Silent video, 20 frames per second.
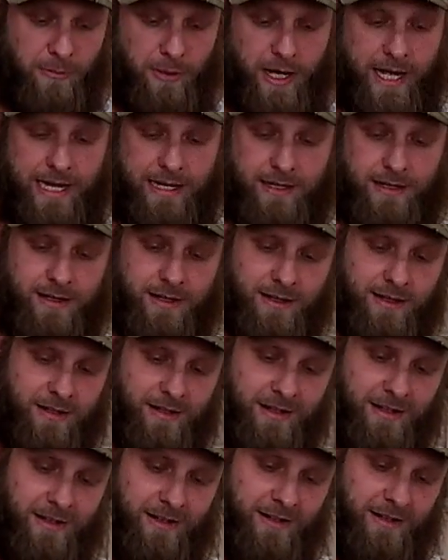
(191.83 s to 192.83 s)
But
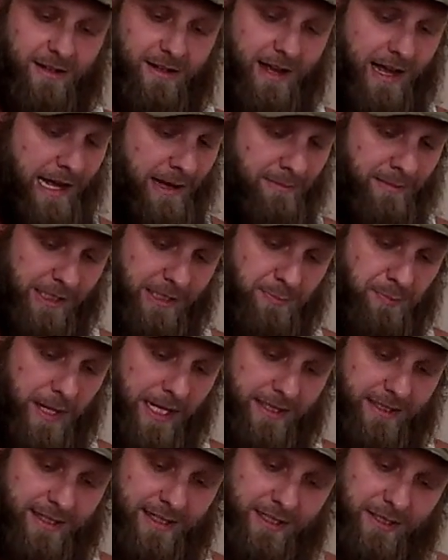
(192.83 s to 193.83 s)
I'm
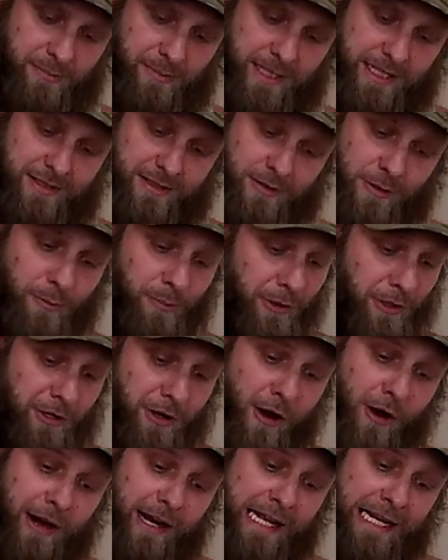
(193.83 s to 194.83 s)
expecting it to be super
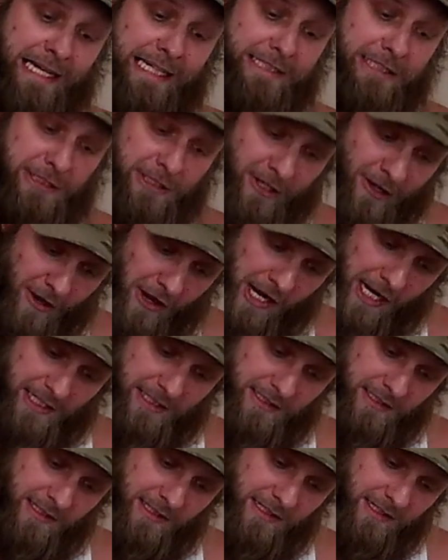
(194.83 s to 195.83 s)
dark, and it's
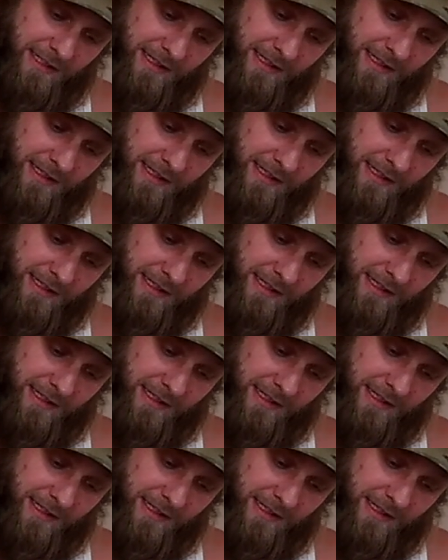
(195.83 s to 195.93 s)
not.